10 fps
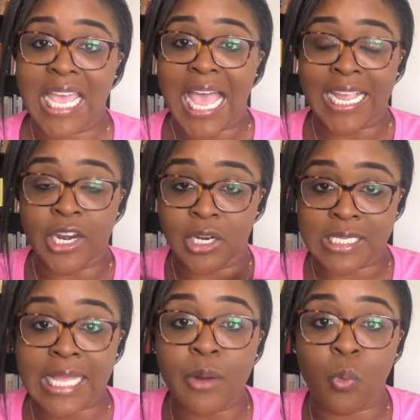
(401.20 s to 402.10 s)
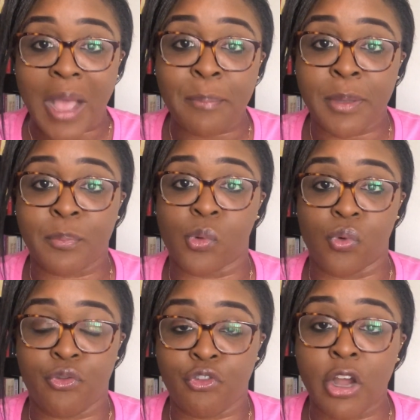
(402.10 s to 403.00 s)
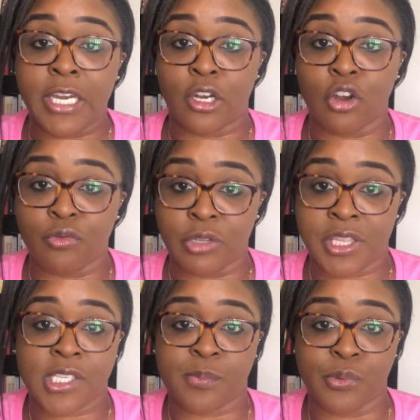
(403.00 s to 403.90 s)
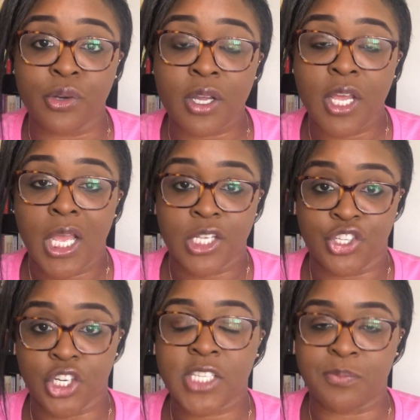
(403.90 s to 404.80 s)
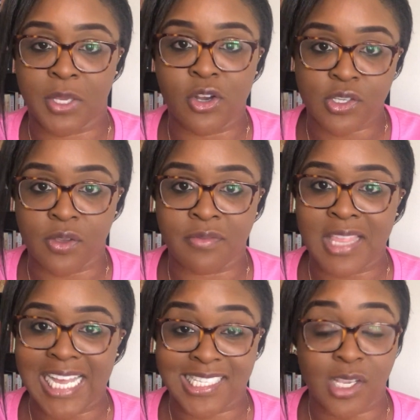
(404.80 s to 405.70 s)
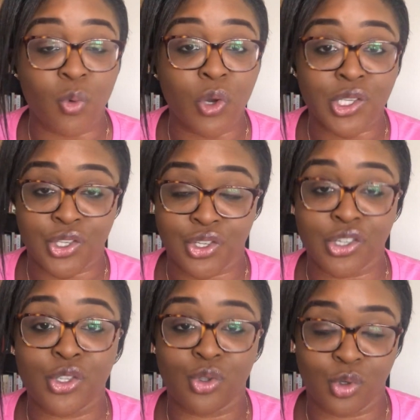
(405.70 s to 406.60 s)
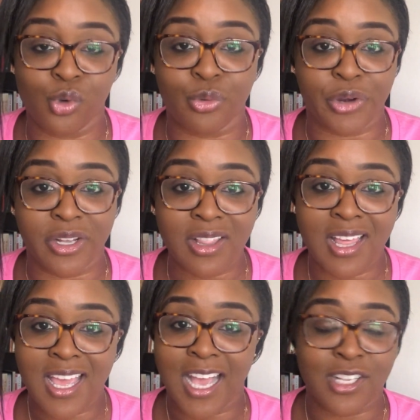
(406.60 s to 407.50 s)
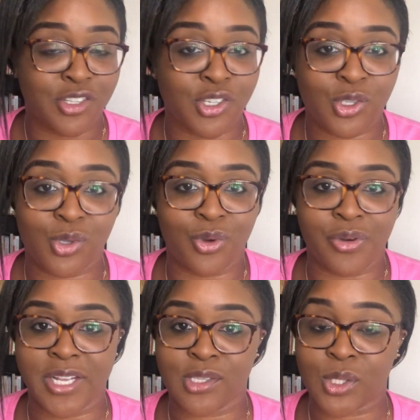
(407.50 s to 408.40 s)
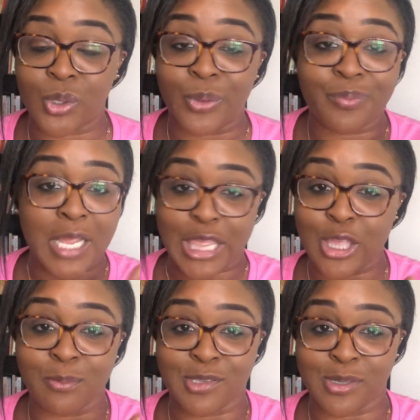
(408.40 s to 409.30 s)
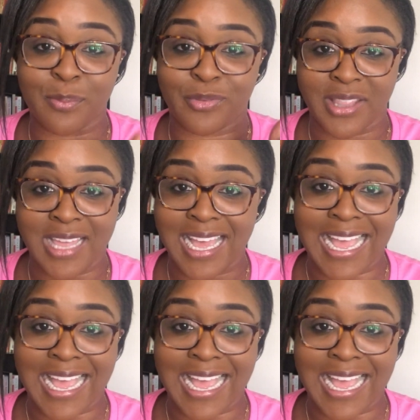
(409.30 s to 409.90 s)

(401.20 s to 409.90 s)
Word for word: I can understand why people will fall in love with this book just because of that. It was just too real and just too great. So thumbs up for that.